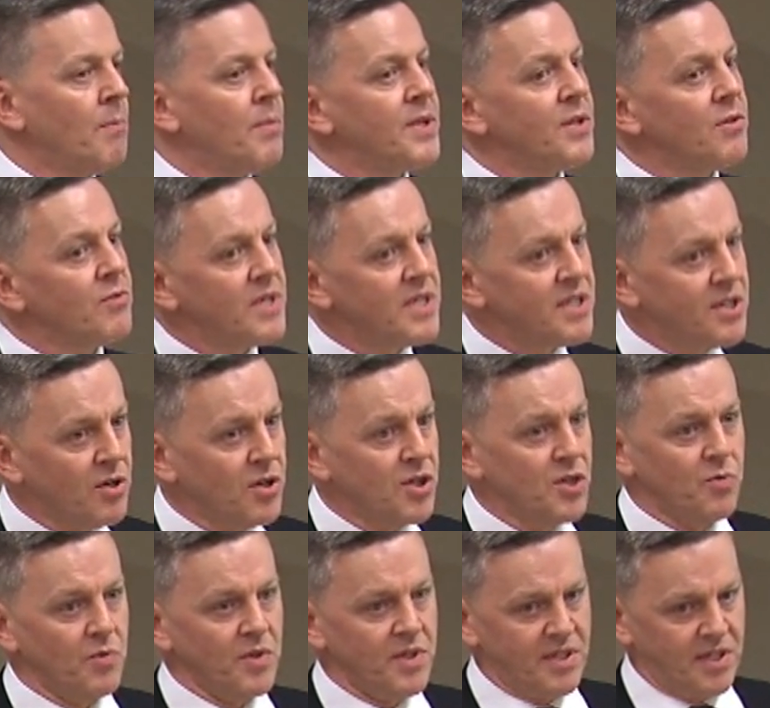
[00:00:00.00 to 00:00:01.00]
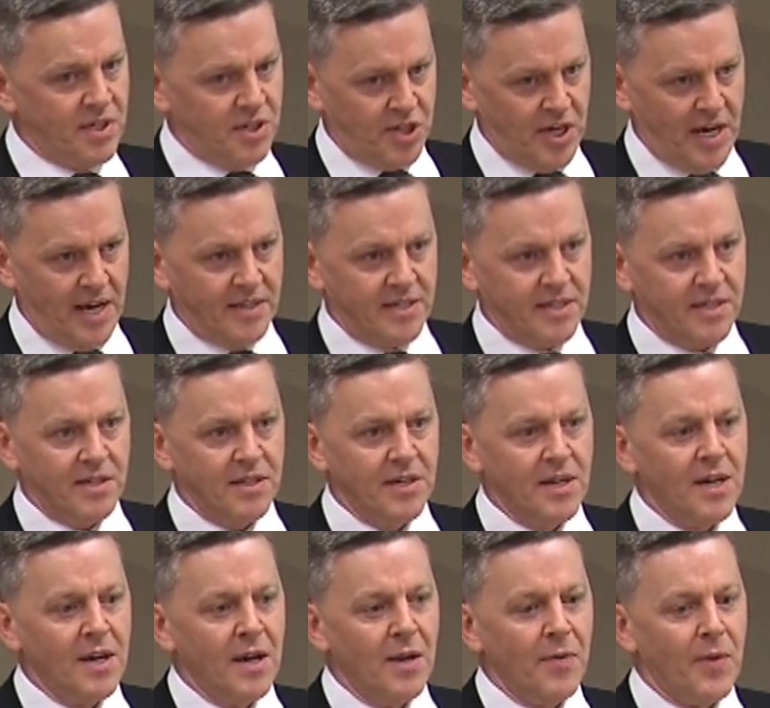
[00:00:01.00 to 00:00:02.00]
But the research would suggest
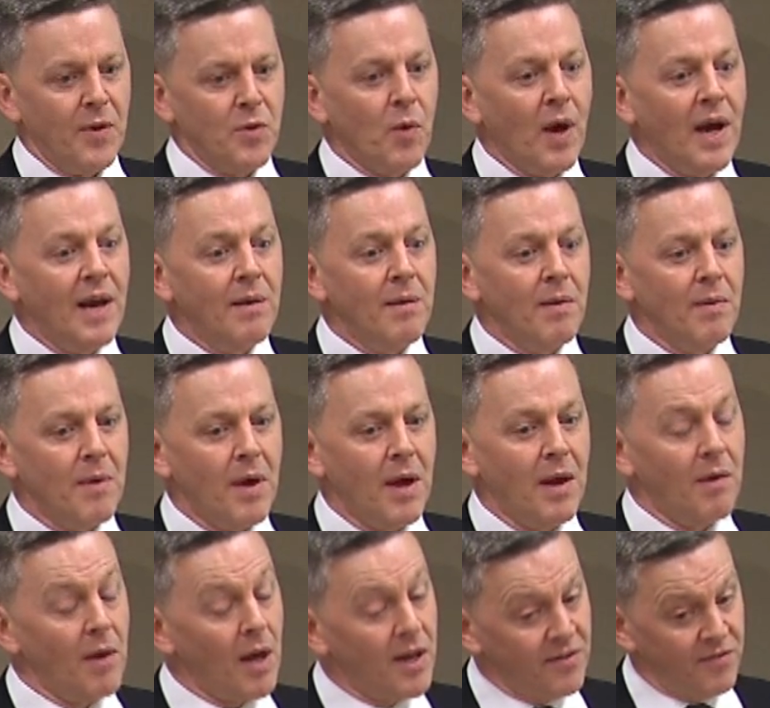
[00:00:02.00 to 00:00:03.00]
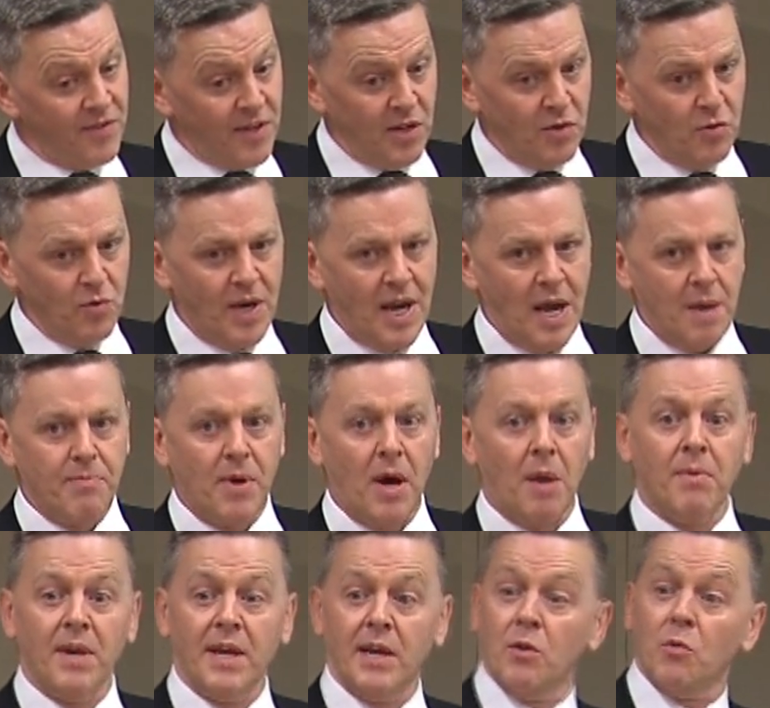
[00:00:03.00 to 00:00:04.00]
that while a lot of the UK
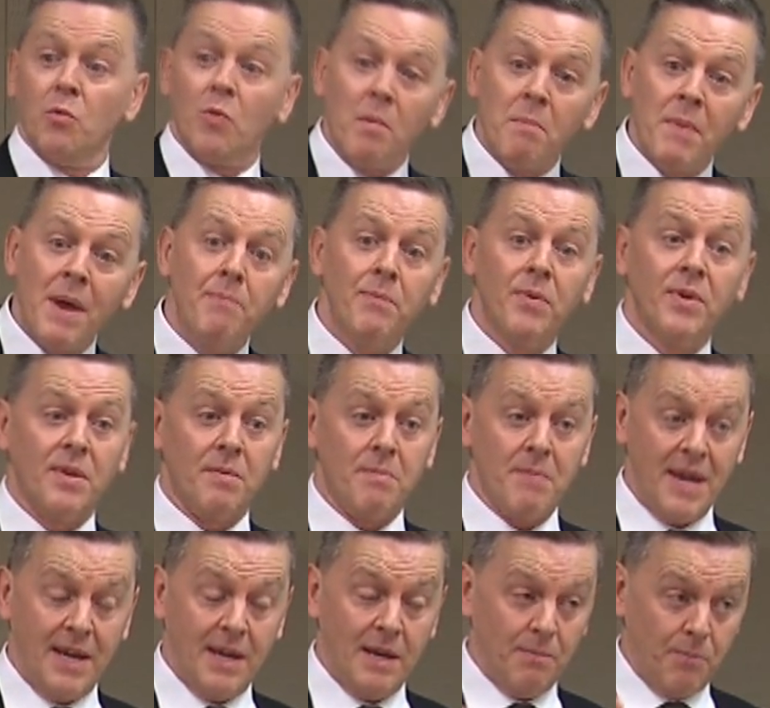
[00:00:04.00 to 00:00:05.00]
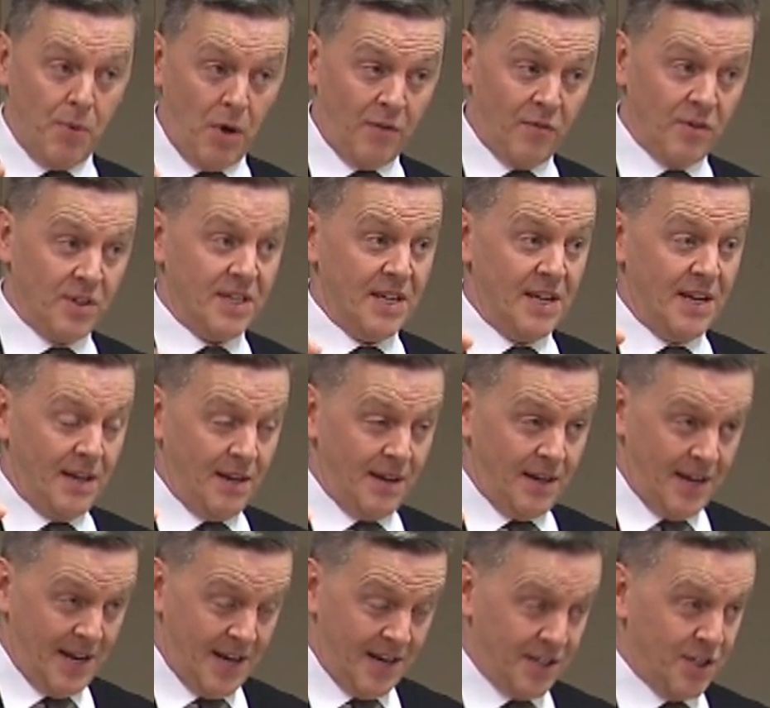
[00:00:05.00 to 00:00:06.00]
public remember the Making Poverty
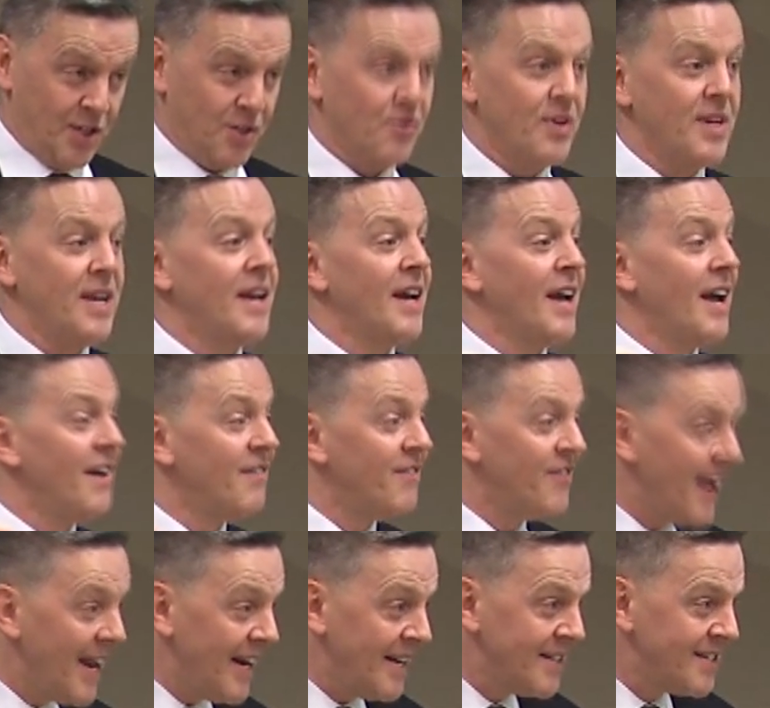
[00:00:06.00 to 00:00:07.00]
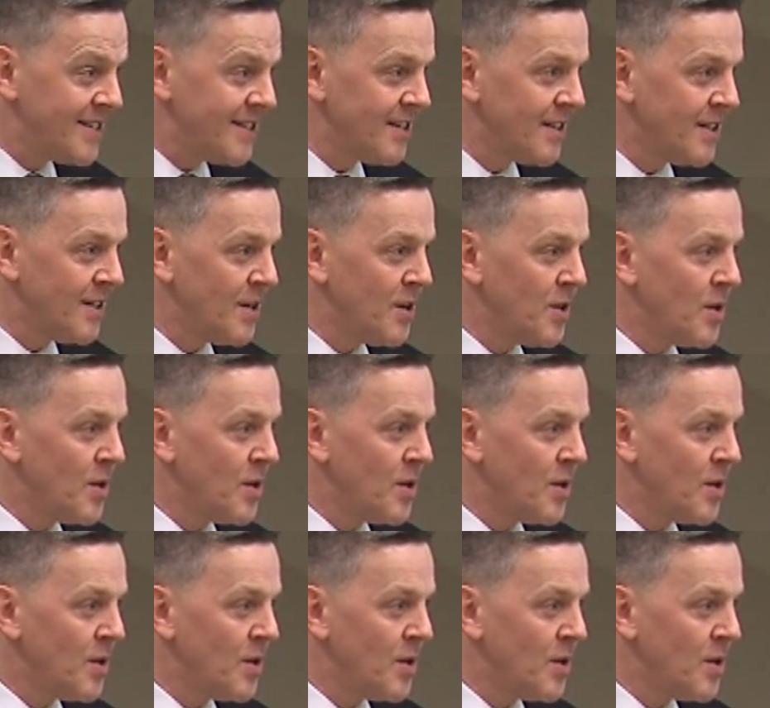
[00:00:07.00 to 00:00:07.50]
History event,